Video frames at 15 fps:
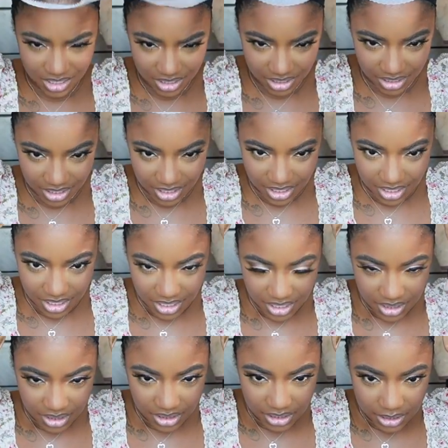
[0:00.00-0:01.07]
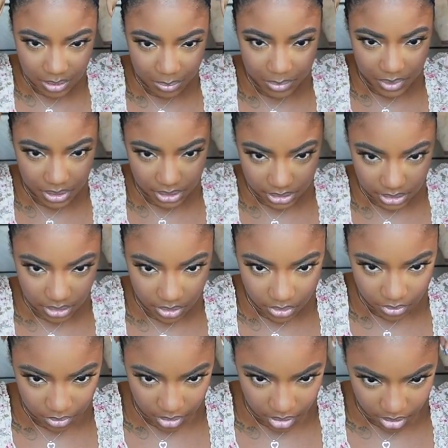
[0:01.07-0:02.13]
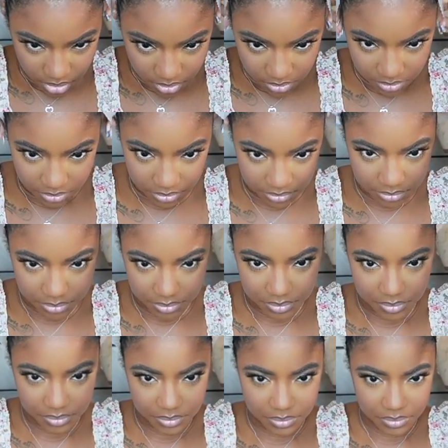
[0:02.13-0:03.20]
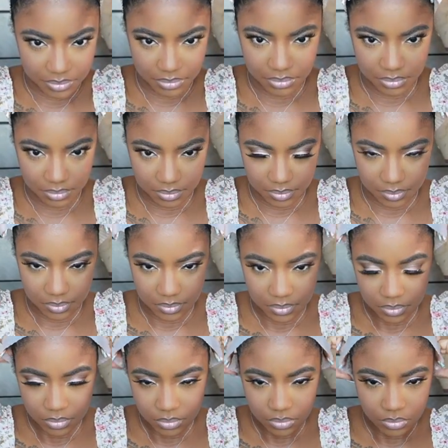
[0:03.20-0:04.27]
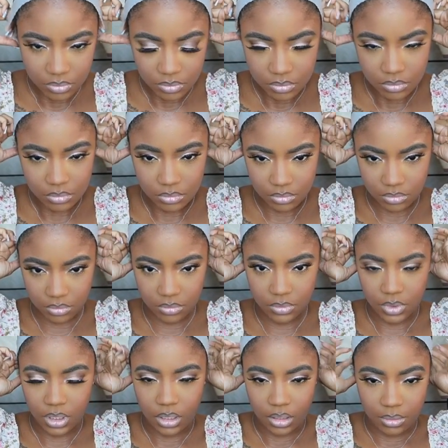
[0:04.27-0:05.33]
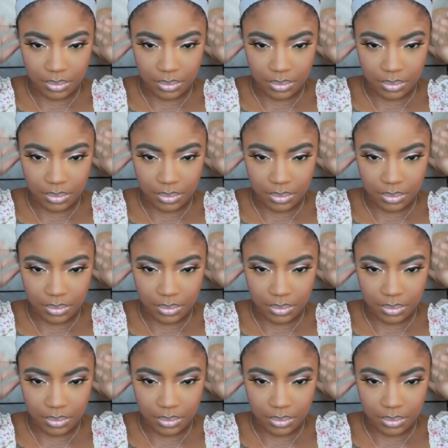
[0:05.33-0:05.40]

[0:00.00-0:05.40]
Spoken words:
Dope to you. Shop still booming. Come and get it while it's open. I don't have time.